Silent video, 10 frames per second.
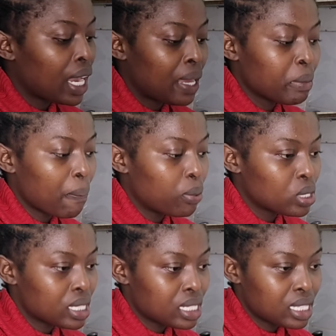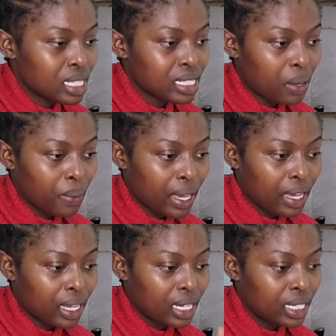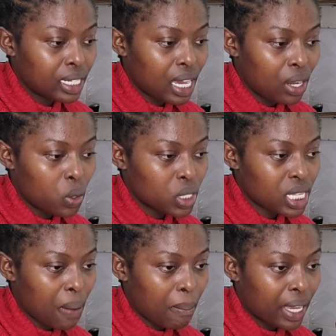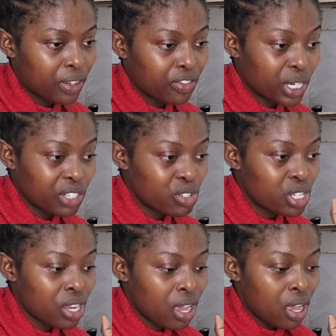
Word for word: let me put these things away, clean out my fridge,